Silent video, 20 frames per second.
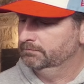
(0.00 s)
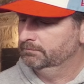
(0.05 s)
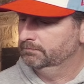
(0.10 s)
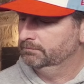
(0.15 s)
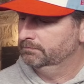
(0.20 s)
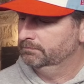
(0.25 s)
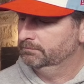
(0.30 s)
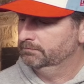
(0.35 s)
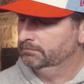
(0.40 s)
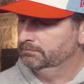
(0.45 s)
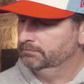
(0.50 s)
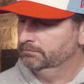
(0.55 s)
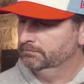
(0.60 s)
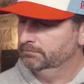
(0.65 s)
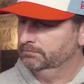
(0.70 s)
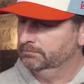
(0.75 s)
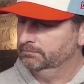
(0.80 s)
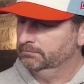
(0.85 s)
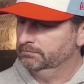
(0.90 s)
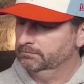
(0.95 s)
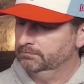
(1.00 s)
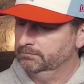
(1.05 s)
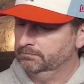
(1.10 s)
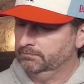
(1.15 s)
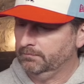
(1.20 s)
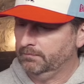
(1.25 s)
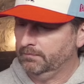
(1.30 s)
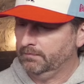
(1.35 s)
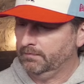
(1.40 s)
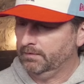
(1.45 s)

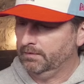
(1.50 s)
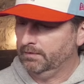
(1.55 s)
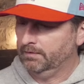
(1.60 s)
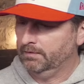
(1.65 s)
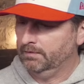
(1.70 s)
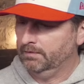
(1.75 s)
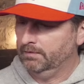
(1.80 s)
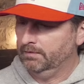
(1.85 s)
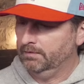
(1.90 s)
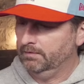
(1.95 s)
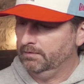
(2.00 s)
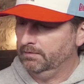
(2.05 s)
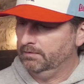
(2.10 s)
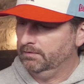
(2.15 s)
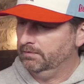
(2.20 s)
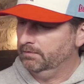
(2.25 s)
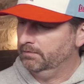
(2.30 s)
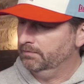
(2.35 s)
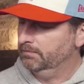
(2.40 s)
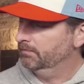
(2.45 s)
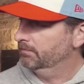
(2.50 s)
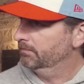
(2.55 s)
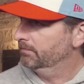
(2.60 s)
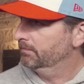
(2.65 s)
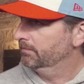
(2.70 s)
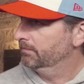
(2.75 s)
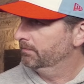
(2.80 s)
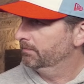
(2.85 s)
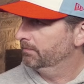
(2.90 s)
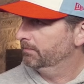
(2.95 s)

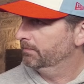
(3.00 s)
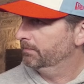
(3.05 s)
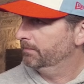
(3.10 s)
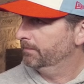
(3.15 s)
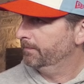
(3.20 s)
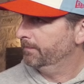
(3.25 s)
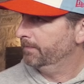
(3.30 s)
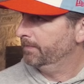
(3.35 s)
[no speech]